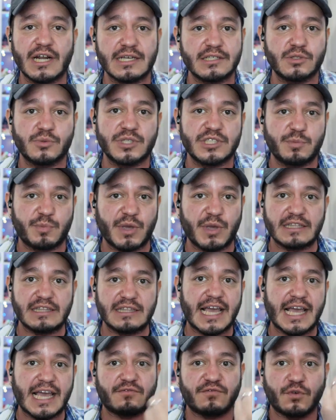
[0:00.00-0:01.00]
expand
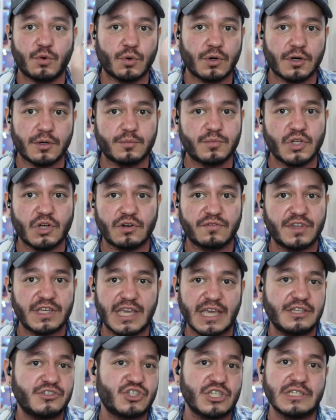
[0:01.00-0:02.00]
that for
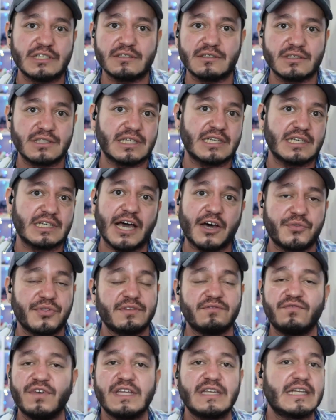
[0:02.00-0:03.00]
notifications and health and
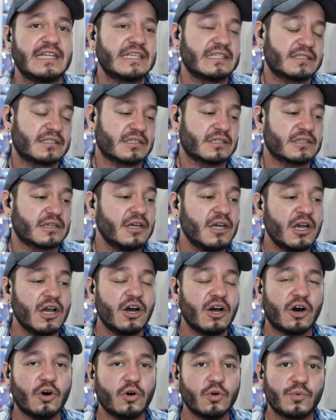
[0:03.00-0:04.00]
fitness and a
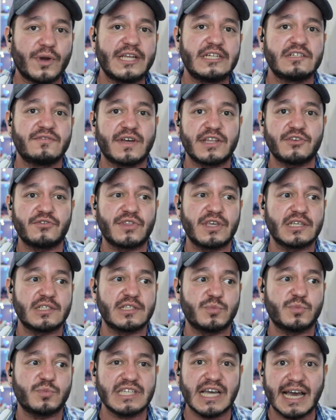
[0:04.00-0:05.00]
whole range of other things.
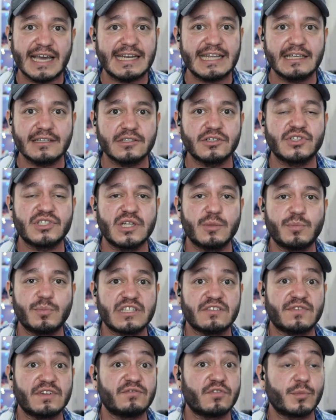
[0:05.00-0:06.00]
But tiny little snippets of
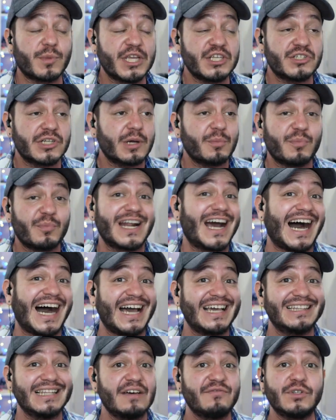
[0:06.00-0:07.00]
information up at eye
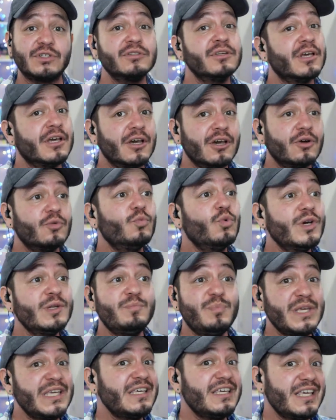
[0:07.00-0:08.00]
level would
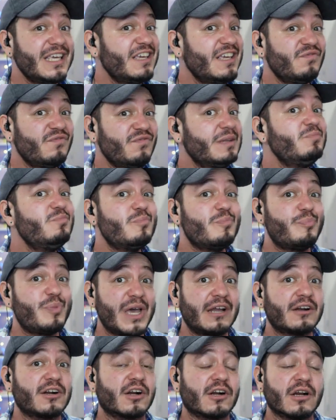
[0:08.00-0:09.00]
be even
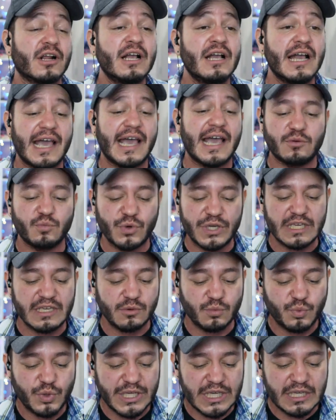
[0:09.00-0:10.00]
better. And we
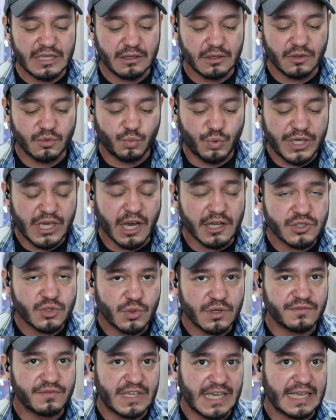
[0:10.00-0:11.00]
we we all sort
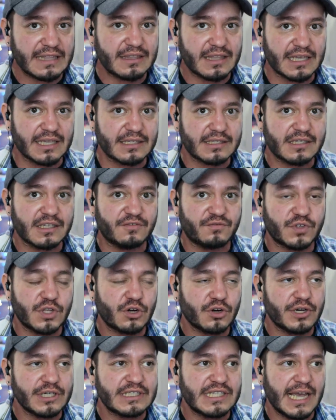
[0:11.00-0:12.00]
of get this. If you're
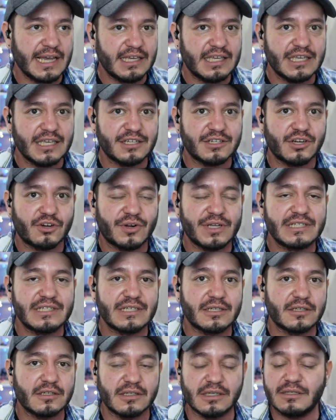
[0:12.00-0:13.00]
a techie and you're into
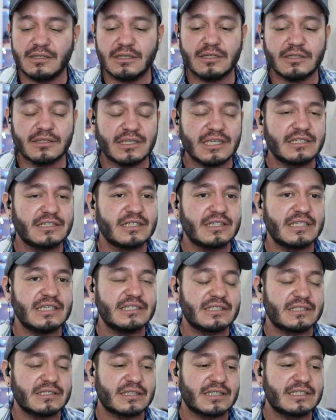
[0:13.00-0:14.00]
into these
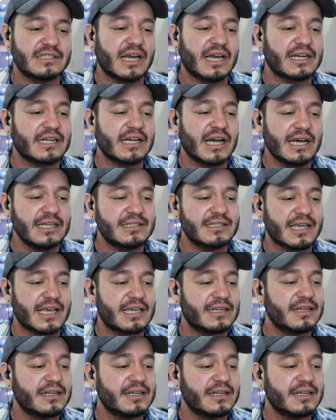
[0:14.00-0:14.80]
this kind of content,